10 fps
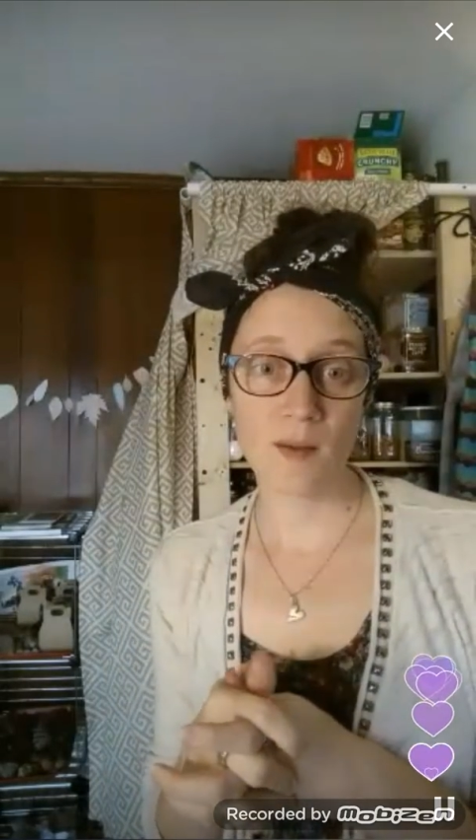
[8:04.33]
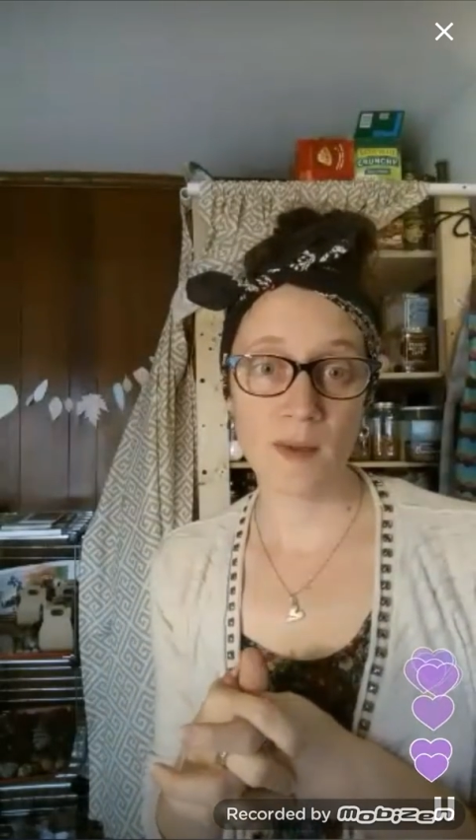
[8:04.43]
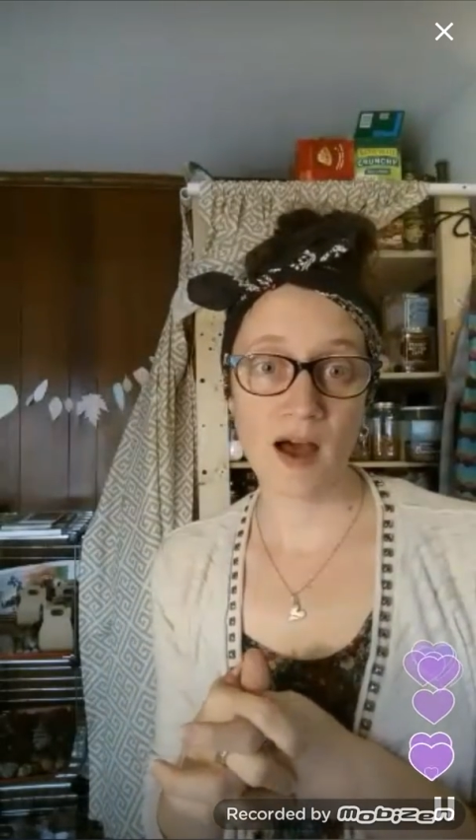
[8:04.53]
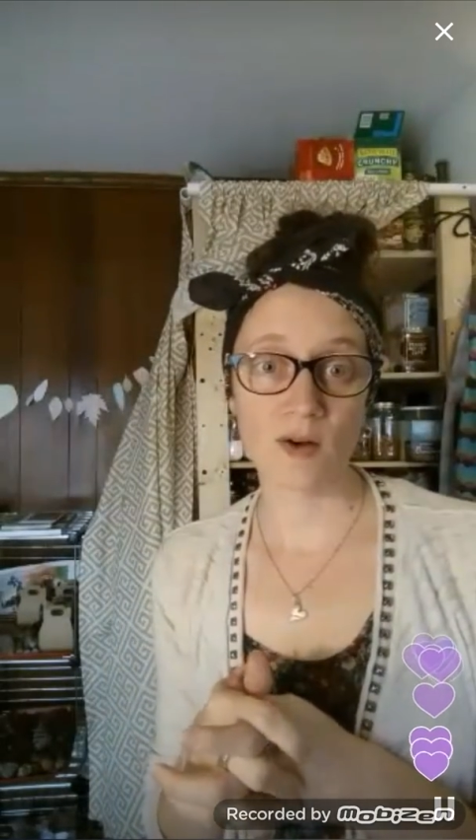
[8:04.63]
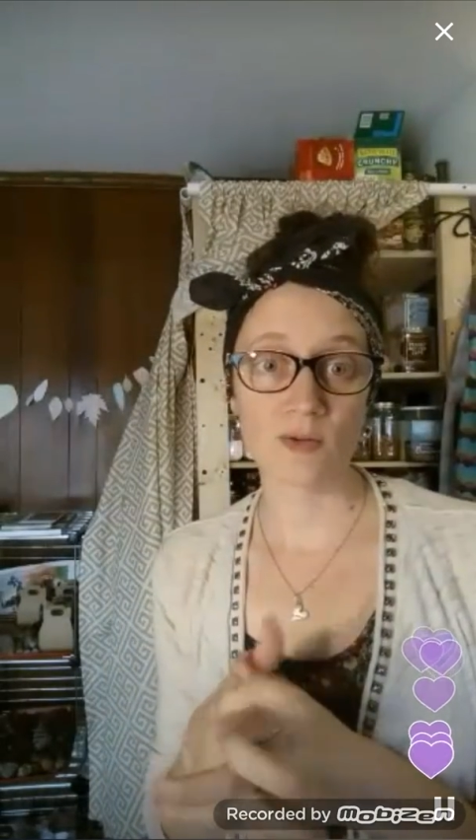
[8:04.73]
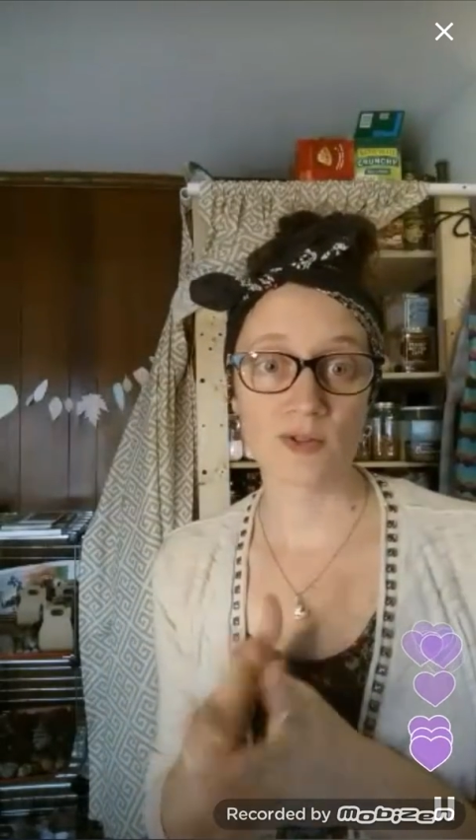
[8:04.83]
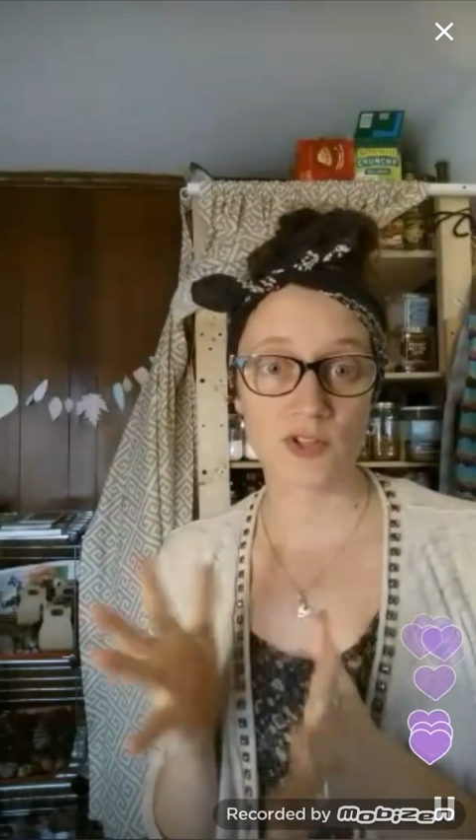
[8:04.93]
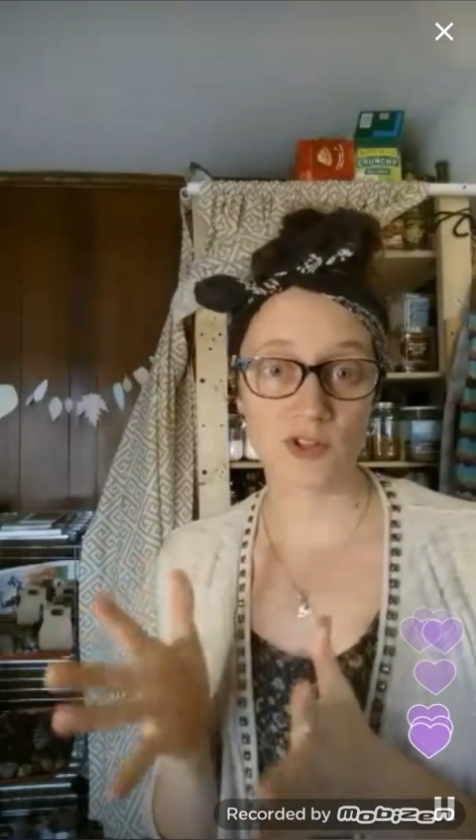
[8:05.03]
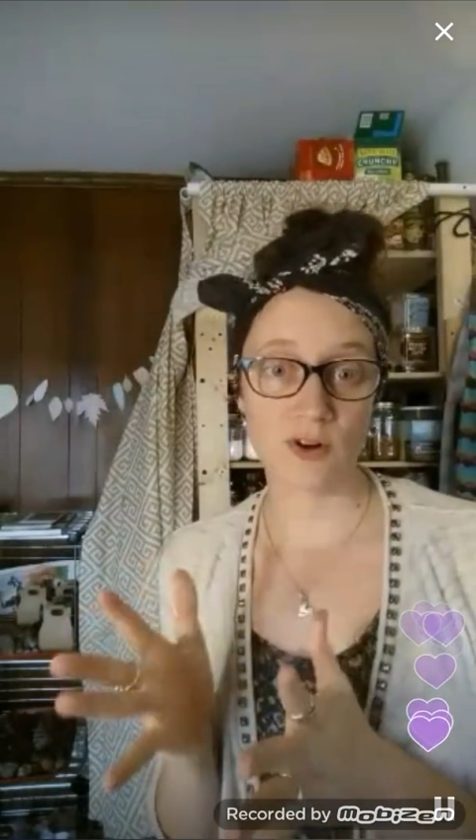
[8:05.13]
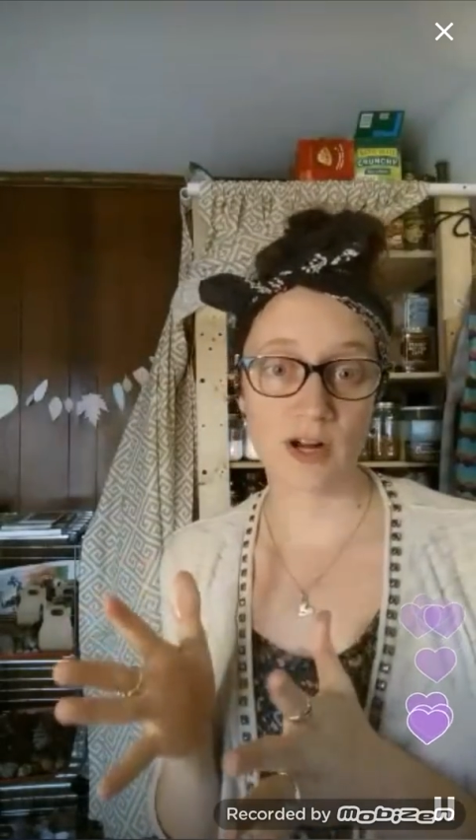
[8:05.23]
about
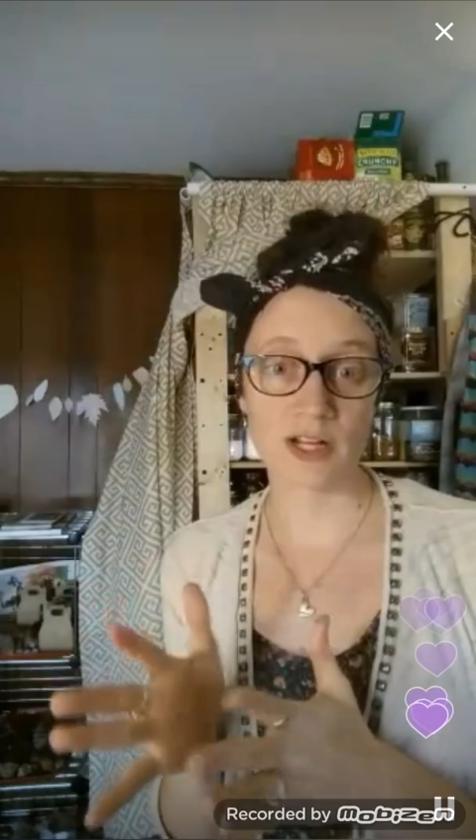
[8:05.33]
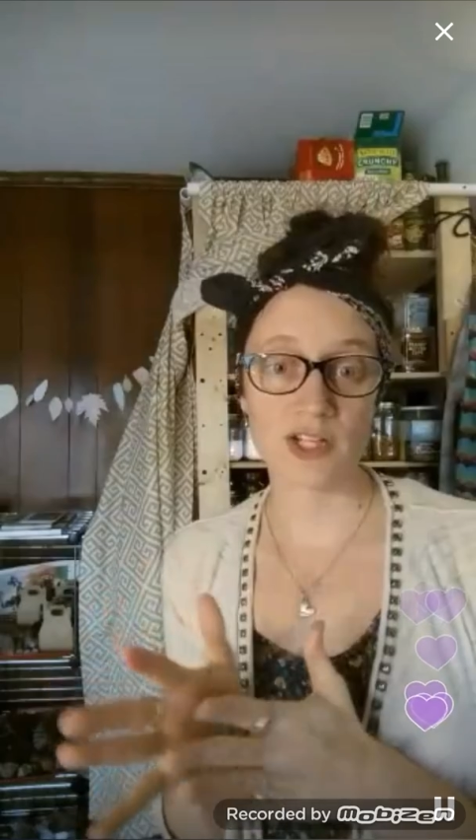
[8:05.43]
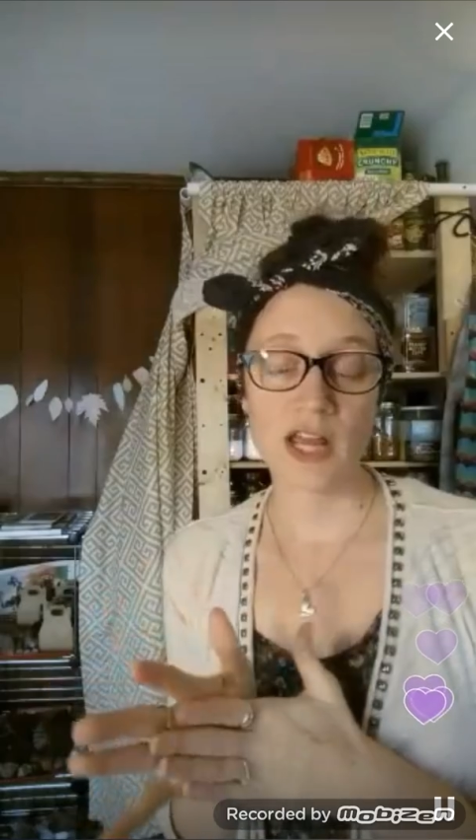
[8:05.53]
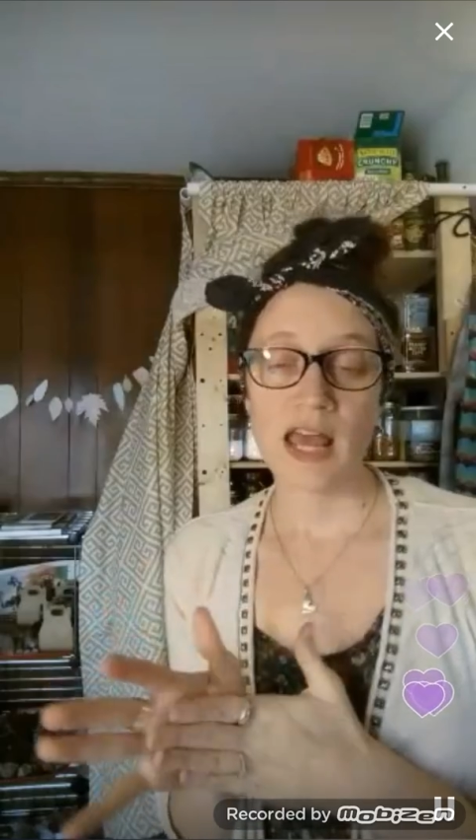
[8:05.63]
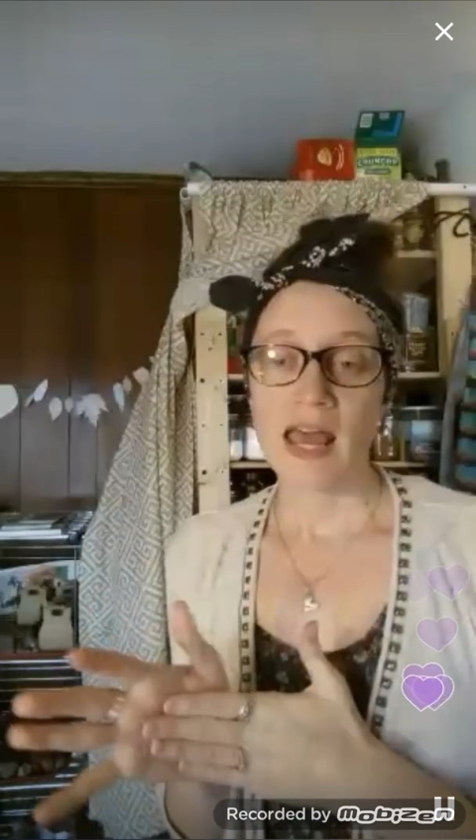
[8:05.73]
storage.